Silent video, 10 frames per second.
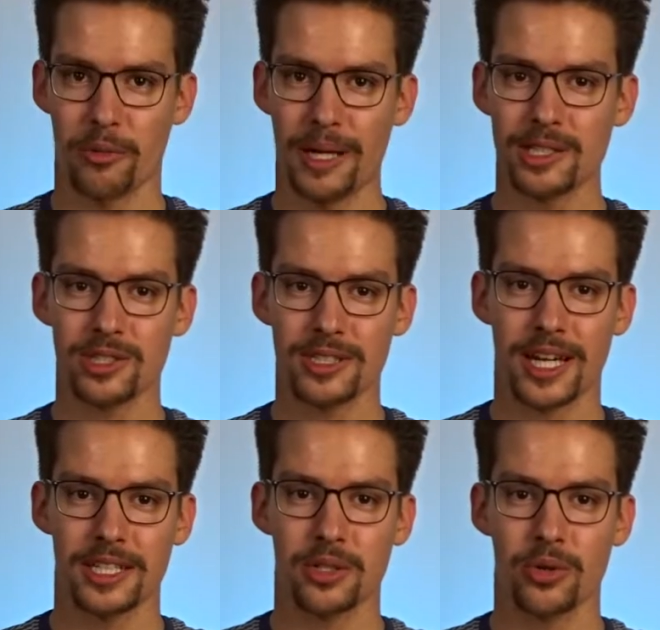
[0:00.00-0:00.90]
the mentioned
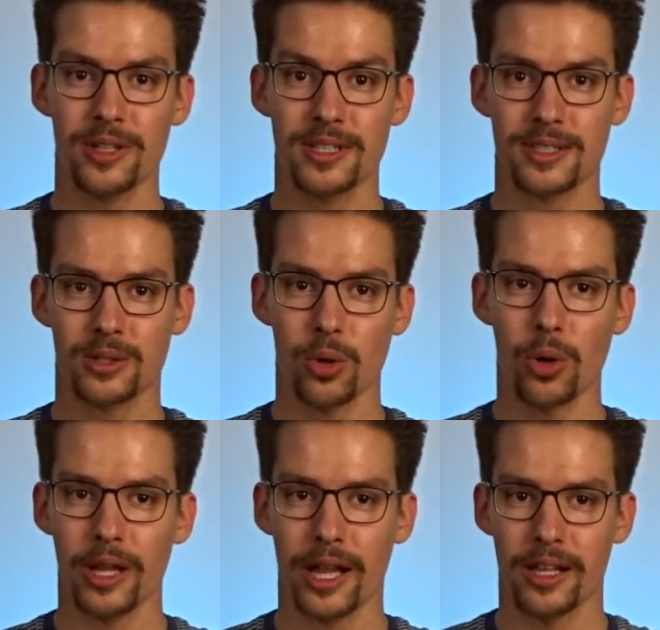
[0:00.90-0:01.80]
categories,
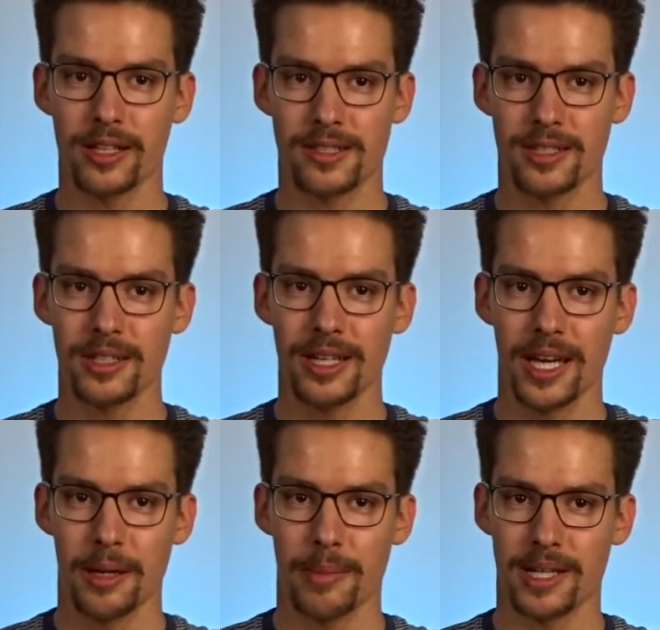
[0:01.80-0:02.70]
Google LLC
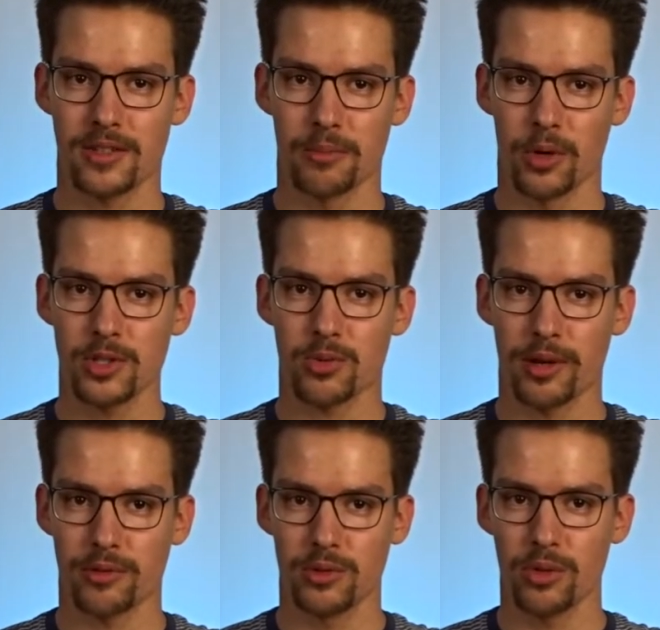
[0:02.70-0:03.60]
makes the most
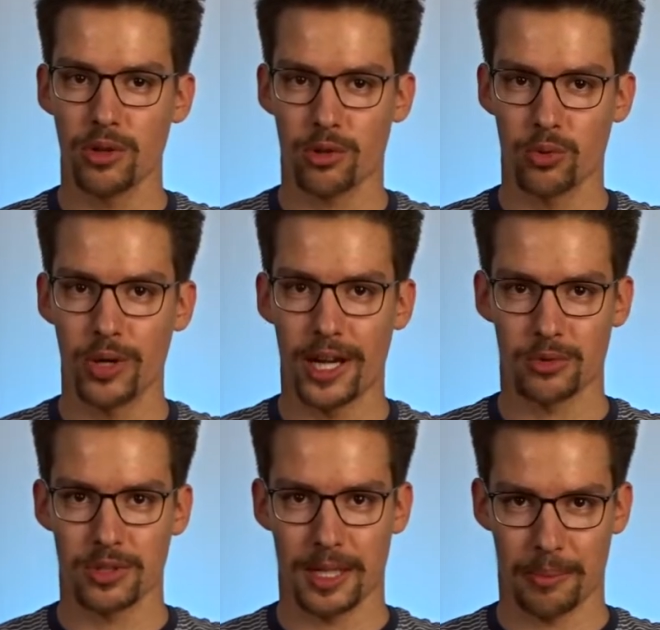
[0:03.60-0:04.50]
revenue through
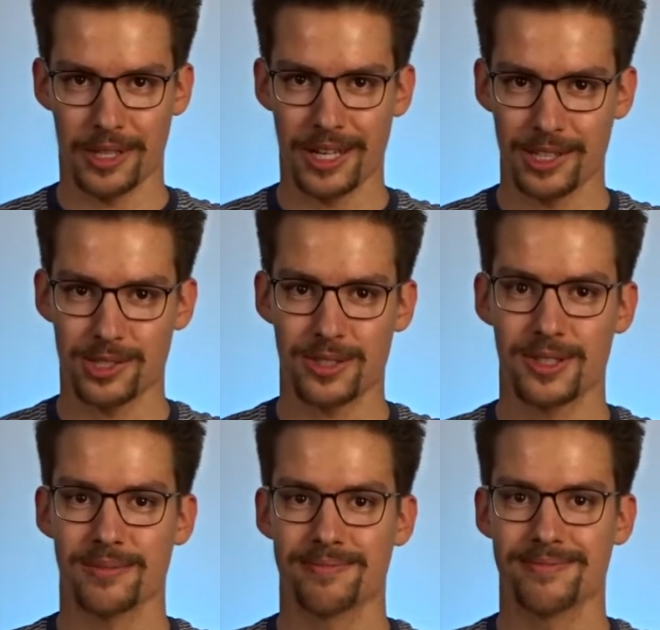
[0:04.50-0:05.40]
Android
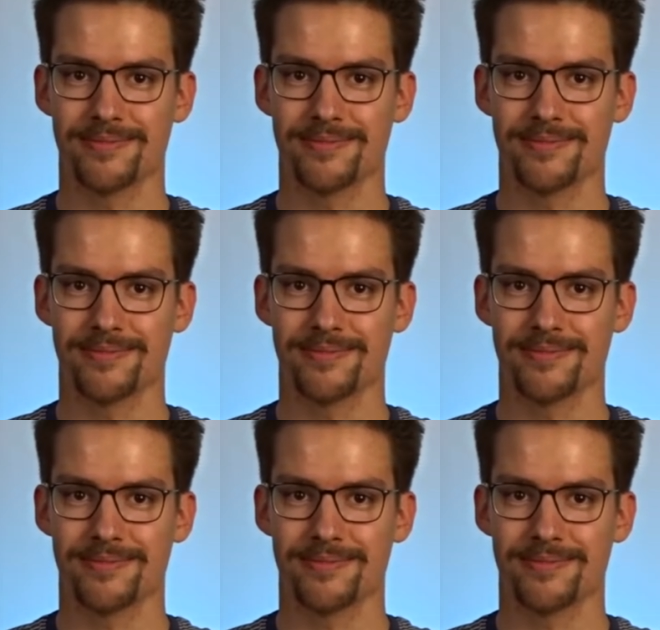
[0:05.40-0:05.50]
applications.